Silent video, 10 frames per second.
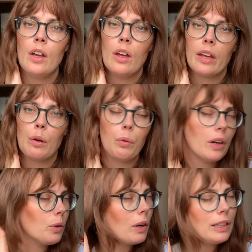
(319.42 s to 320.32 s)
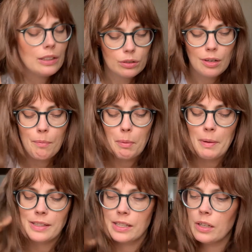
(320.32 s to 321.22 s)
okay, where do I need to
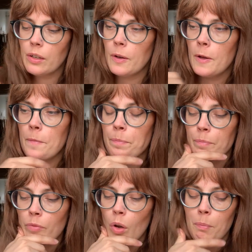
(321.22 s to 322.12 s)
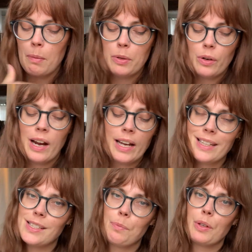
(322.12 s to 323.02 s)
compromise here? Maybe you're
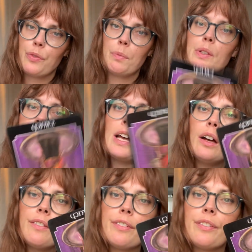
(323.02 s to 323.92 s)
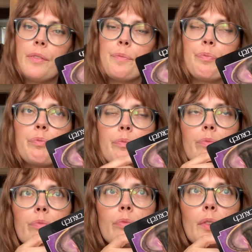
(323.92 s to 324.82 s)
hiding something from yourself,
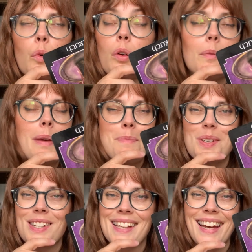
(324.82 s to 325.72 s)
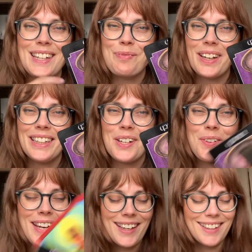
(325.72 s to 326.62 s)
or maybe you're just hiding money
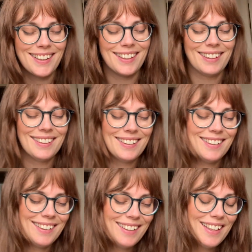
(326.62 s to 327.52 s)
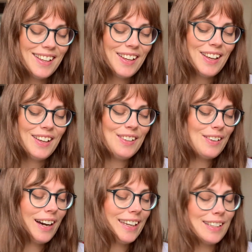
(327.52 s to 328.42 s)
away.
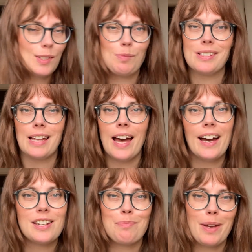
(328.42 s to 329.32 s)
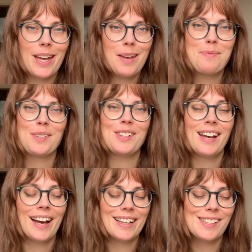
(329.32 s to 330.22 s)
You're hiding some stash, babes, or you're
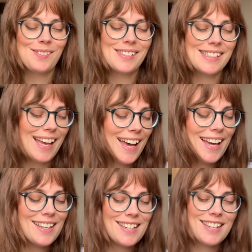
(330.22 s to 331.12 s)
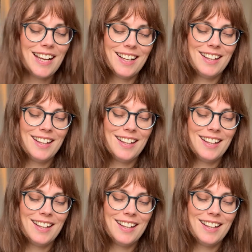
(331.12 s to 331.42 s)
hiding some stash.